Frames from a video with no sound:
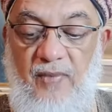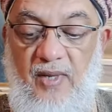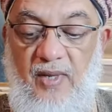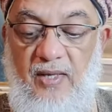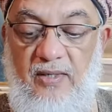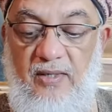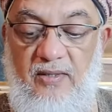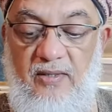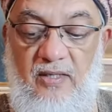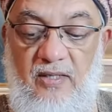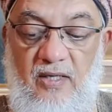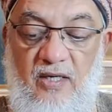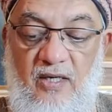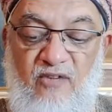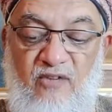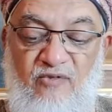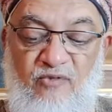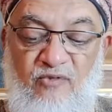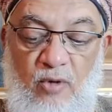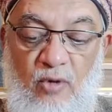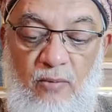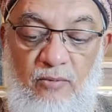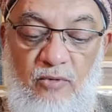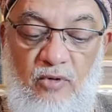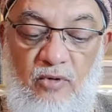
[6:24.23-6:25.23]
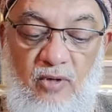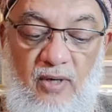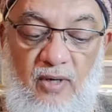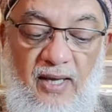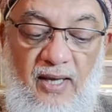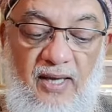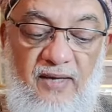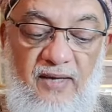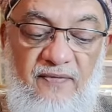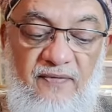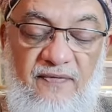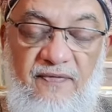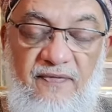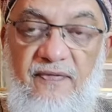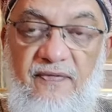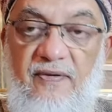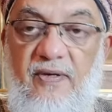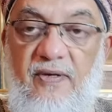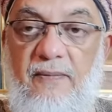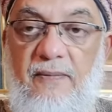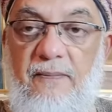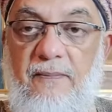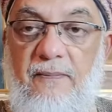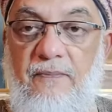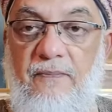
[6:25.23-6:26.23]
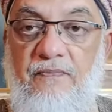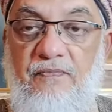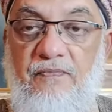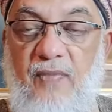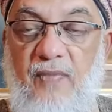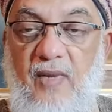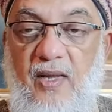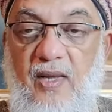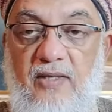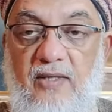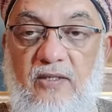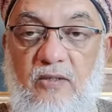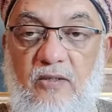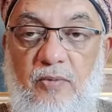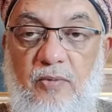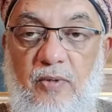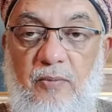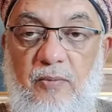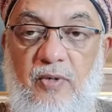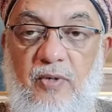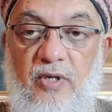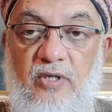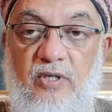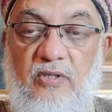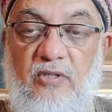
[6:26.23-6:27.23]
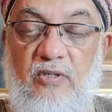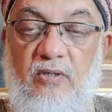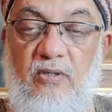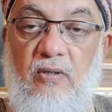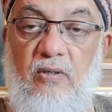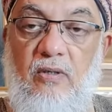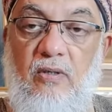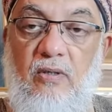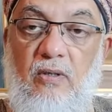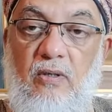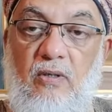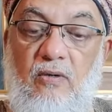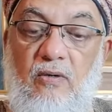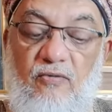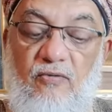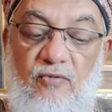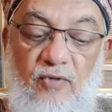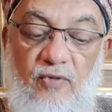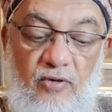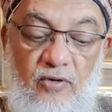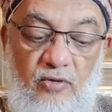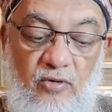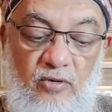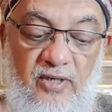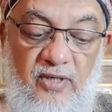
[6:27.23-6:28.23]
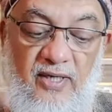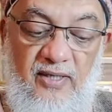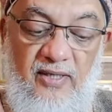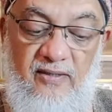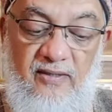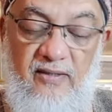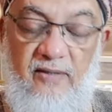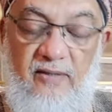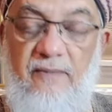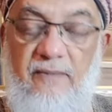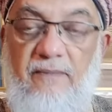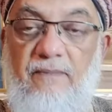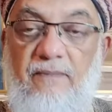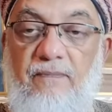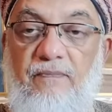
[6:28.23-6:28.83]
and take from your life as a preparation for your death."